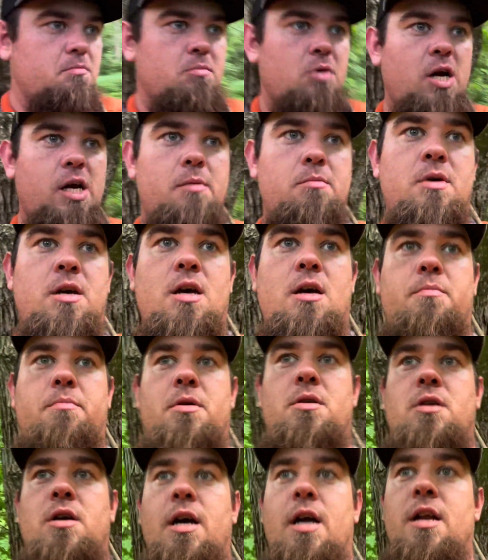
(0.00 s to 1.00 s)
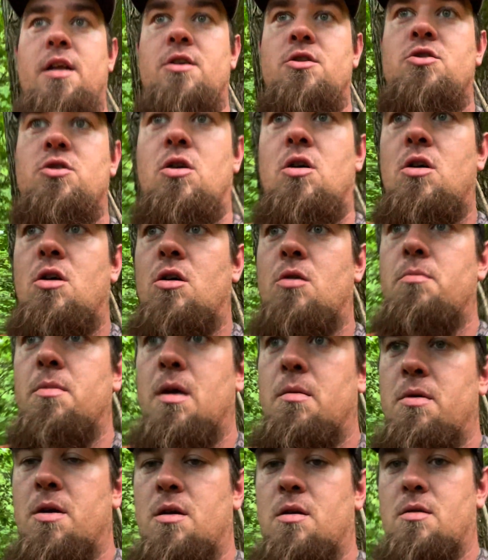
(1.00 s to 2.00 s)
break me up and kind of draw.
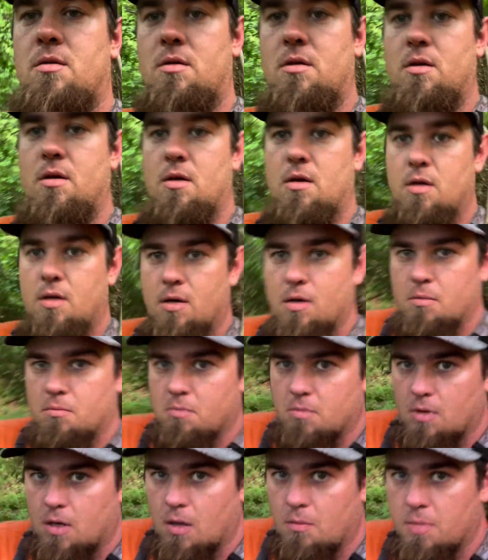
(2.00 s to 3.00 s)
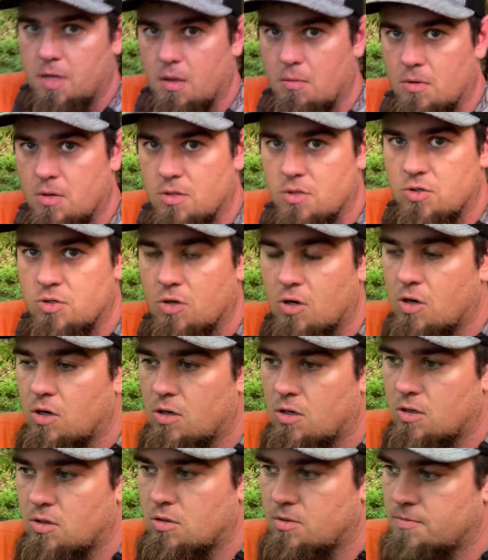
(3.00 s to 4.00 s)
Maybe I'll be able to
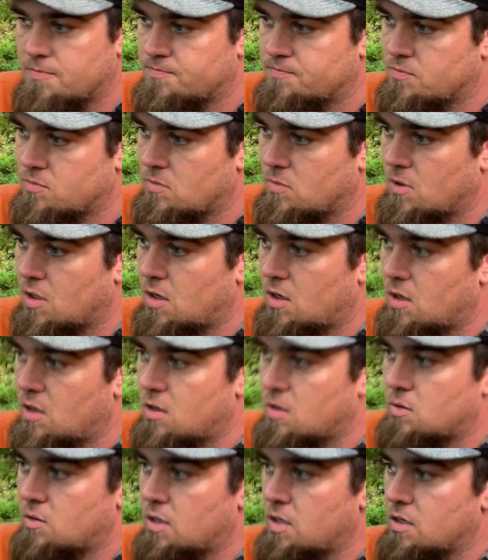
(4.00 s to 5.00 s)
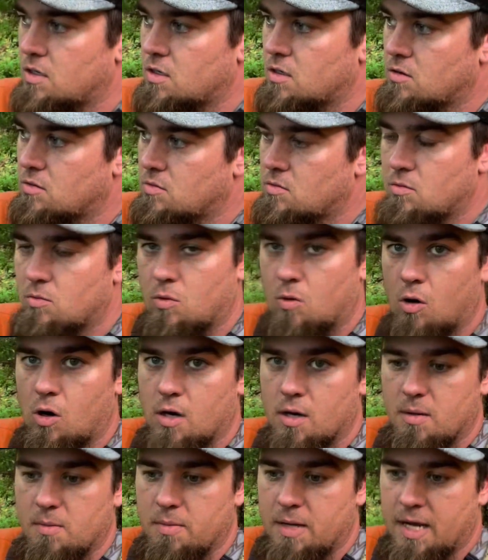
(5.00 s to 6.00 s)
draw uh, while they're
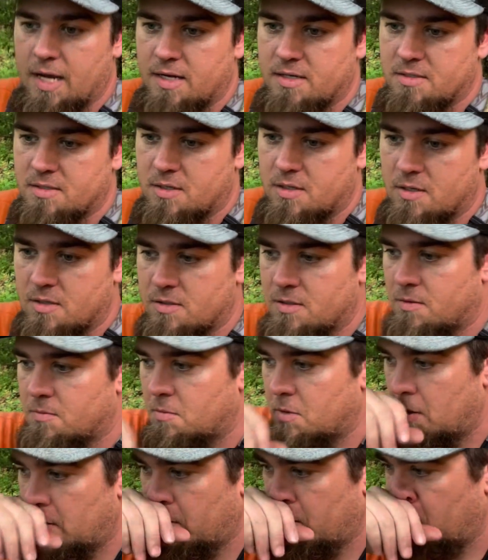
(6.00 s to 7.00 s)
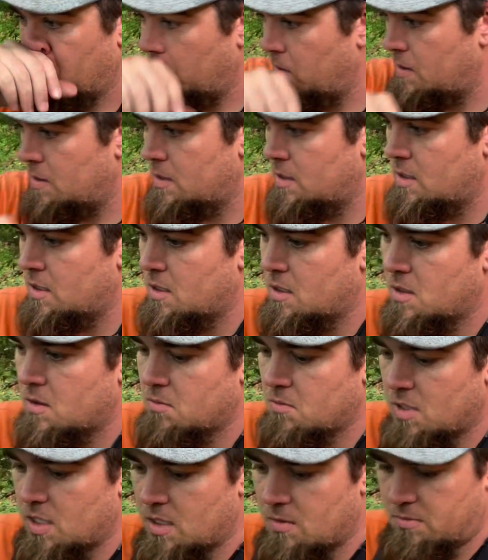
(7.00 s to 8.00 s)
walking past it or something.
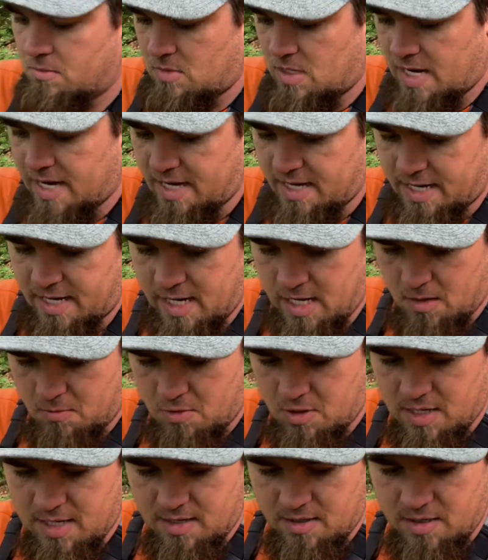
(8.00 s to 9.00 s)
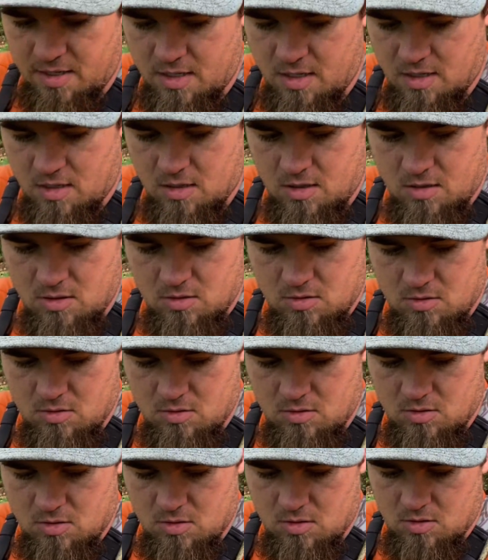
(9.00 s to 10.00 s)
But I had a camera down here
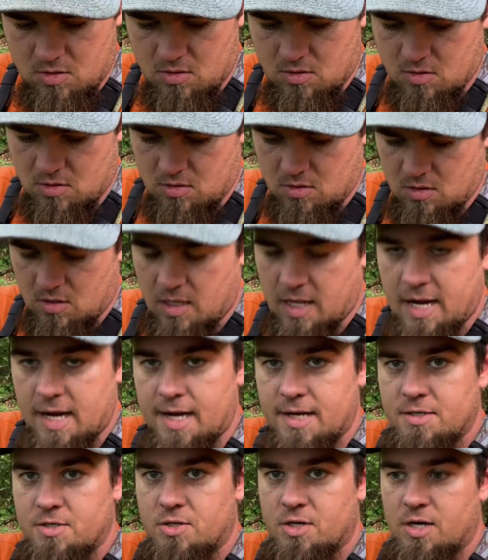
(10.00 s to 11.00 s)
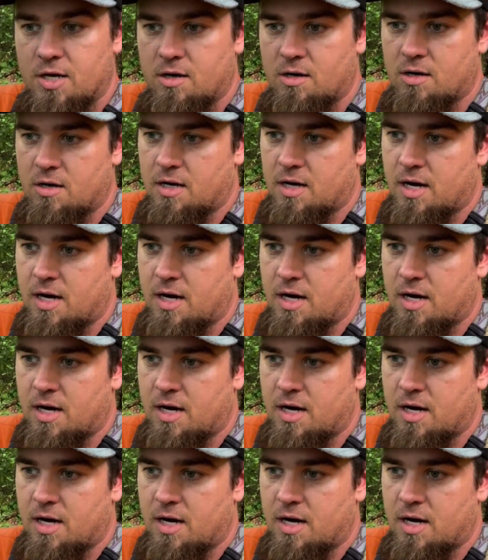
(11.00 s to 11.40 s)
last year and